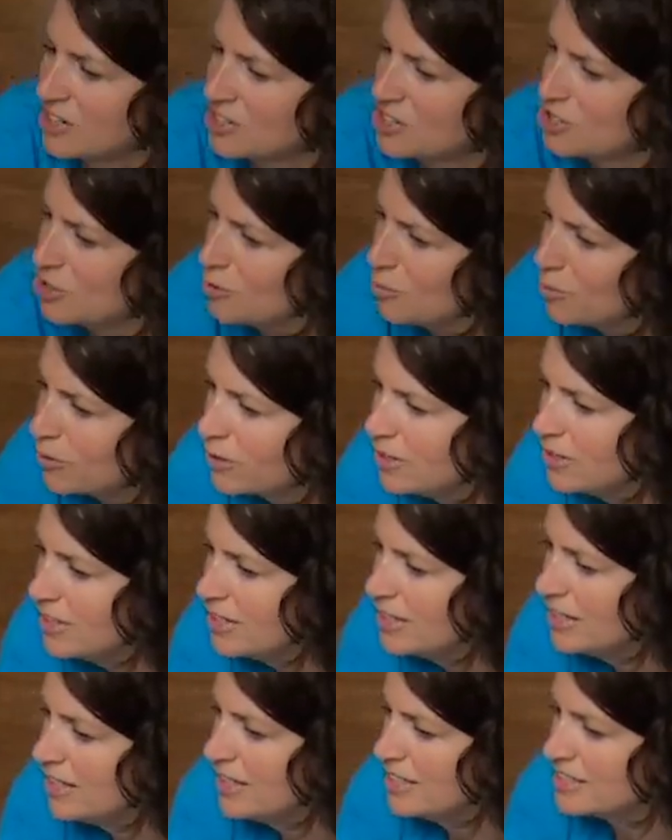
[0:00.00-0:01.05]
our soup?
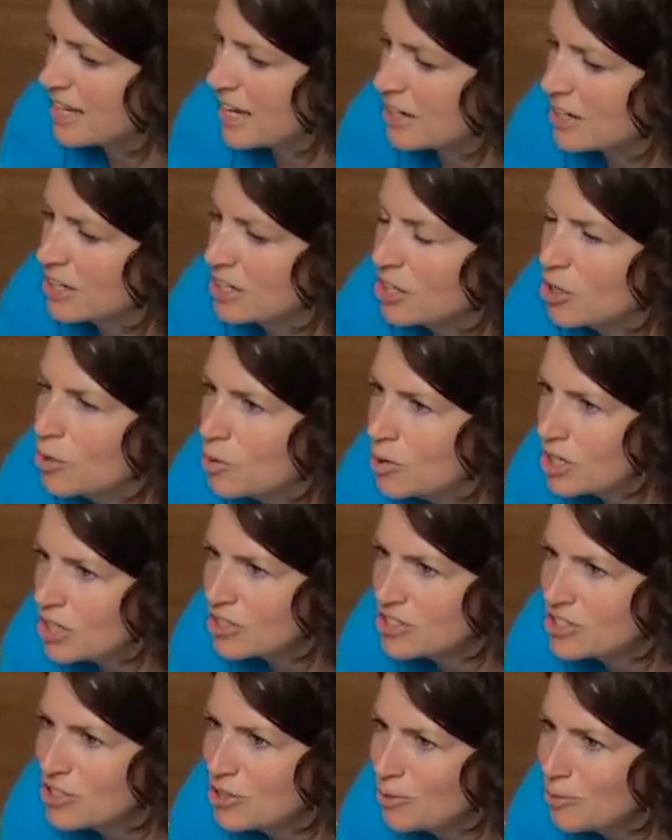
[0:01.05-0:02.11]
Stone soup is just one of
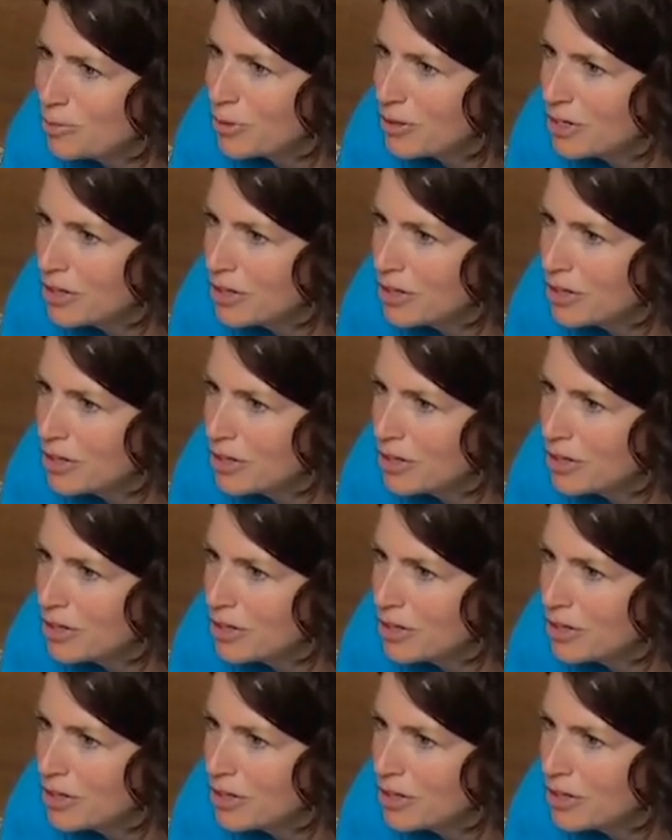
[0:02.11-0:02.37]
our daily